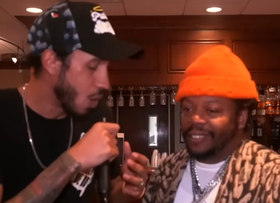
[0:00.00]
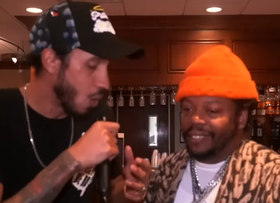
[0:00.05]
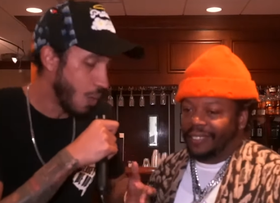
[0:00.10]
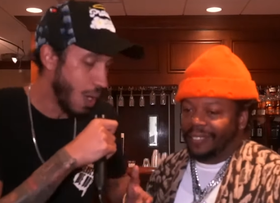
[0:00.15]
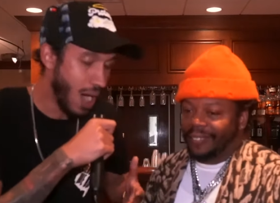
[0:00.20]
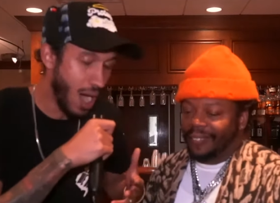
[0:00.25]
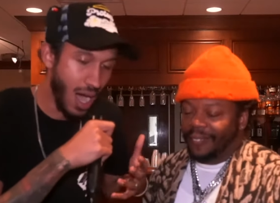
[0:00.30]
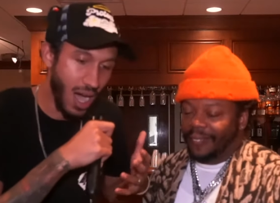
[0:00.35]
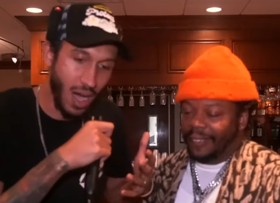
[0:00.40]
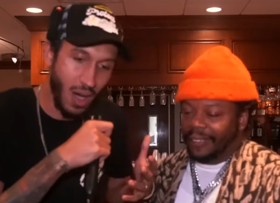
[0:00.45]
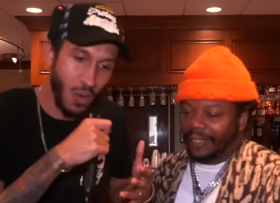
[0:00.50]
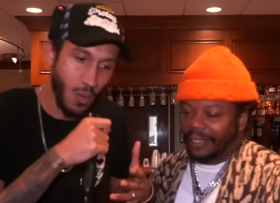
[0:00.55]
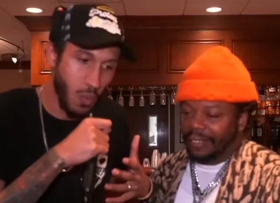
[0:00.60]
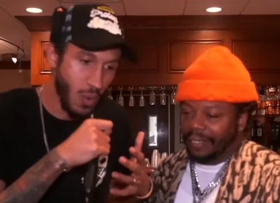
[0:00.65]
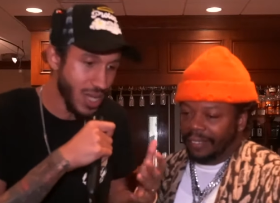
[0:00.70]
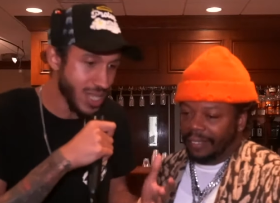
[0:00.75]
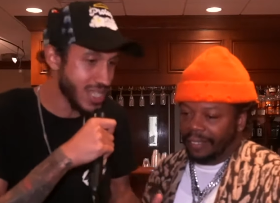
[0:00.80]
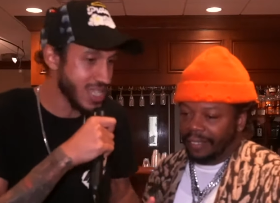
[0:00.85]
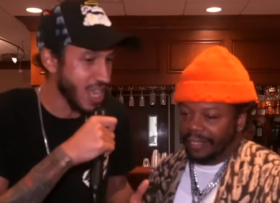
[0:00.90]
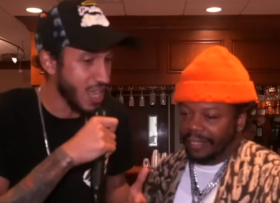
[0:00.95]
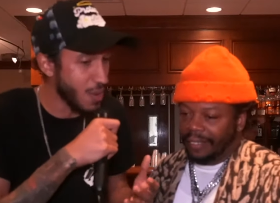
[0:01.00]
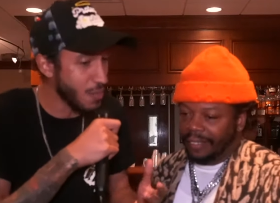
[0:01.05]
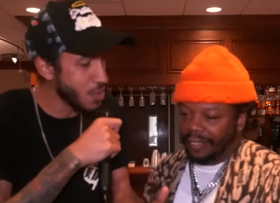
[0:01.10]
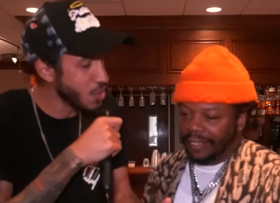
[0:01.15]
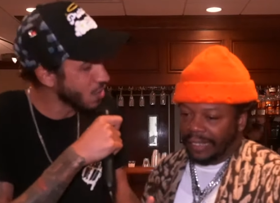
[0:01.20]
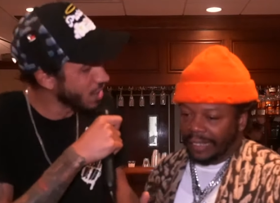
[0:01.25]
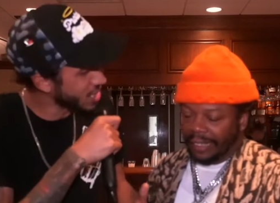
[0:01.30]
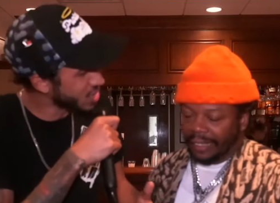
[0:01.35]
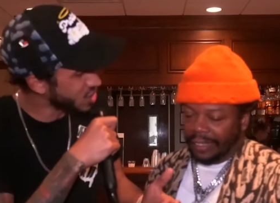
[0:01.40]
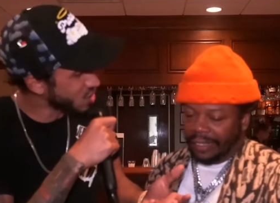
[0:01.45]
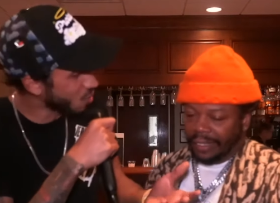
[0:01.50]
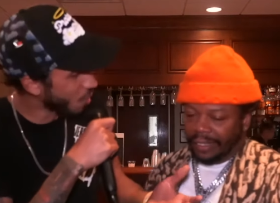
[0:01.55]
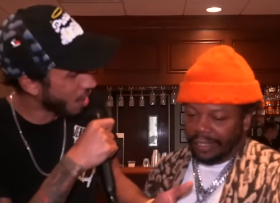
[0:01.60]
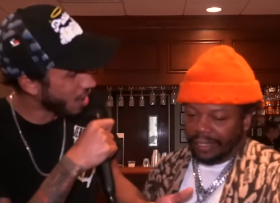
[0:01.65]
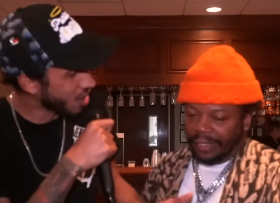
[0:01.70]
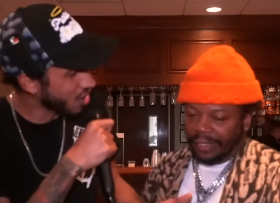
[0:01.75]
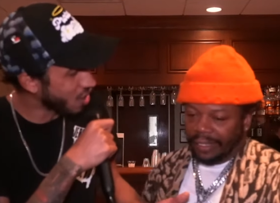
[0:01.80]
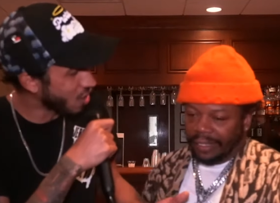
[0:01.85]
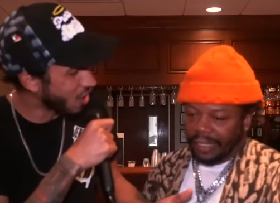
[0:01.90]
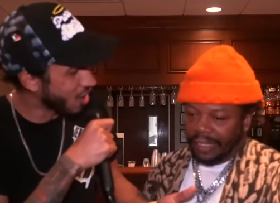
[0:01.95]
Speaker 1: uh, what's something new that you're
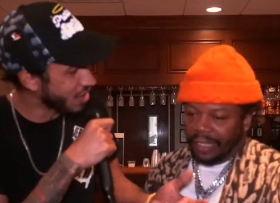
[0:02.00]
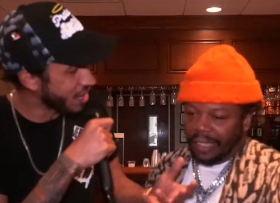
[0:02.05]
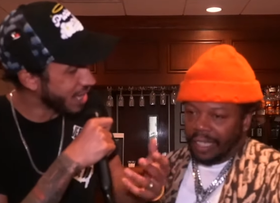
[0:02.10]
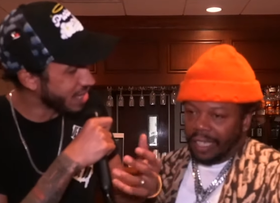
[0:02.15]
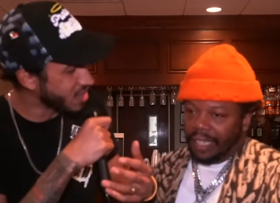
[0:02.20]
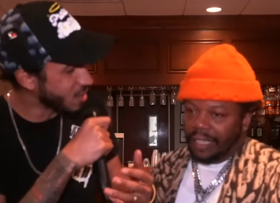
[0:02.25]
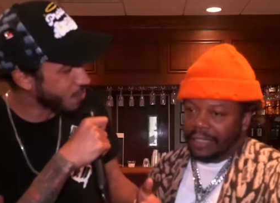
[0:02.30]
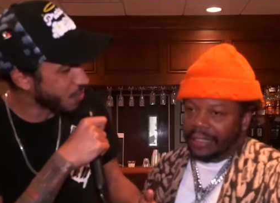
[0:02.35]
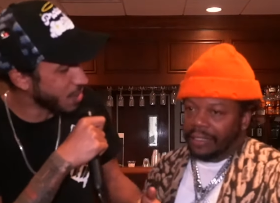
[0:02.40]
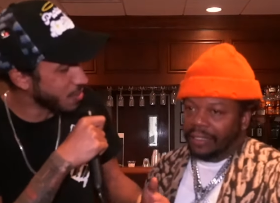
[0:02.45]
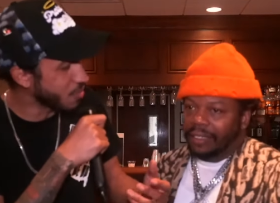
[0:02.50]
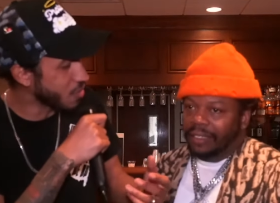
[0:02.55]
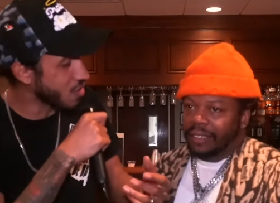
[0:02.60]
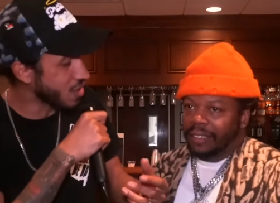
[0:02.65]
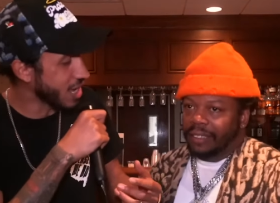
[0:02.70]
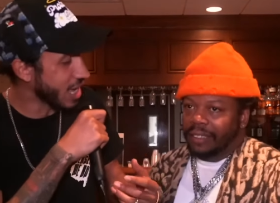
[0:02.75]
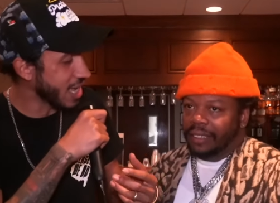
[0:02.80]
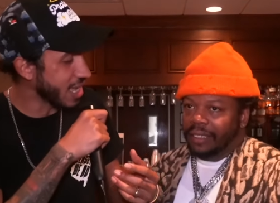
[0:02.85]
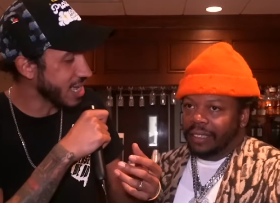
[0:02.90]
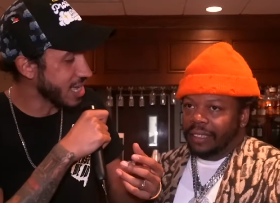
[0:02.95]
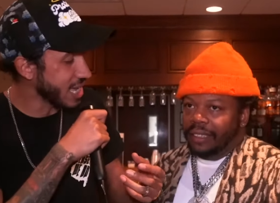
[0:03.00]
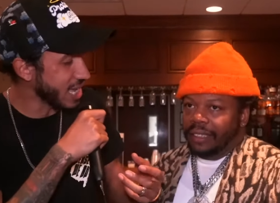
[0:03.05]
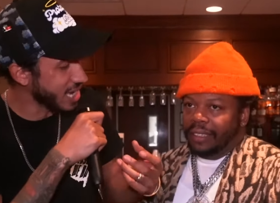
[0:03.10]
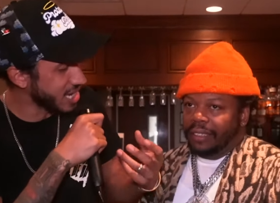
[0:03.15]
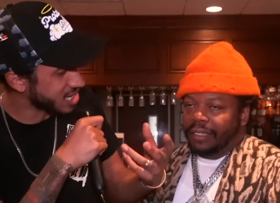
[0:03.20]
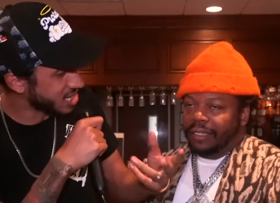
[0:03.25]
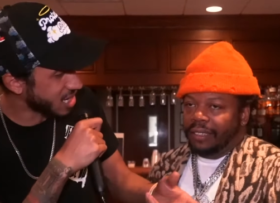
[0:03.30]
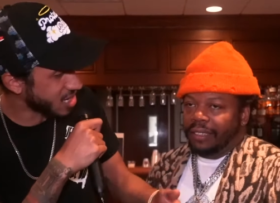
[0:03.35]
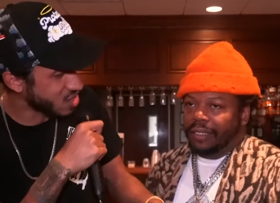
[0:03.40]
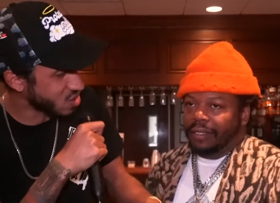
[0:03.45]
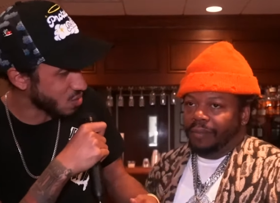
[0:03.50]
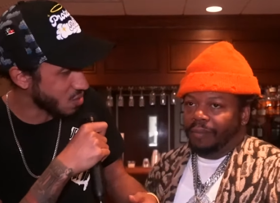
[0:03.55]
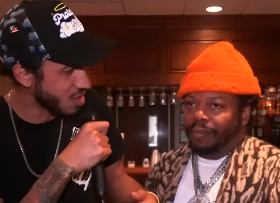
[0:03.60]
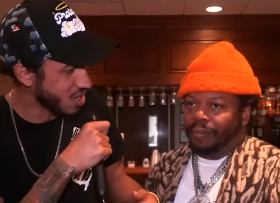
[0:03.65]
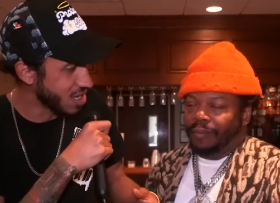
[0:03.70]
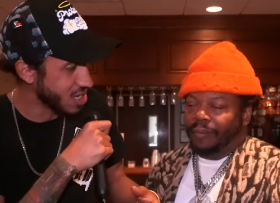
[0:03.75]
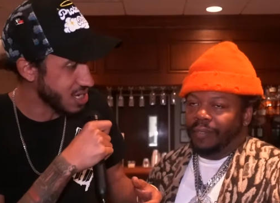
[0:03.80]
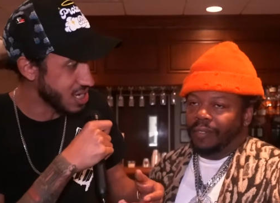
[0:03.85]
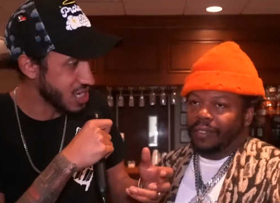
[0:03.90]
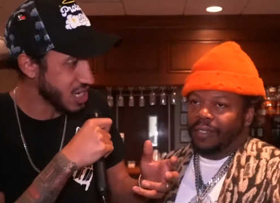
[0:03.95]
working on that the people can get in touch with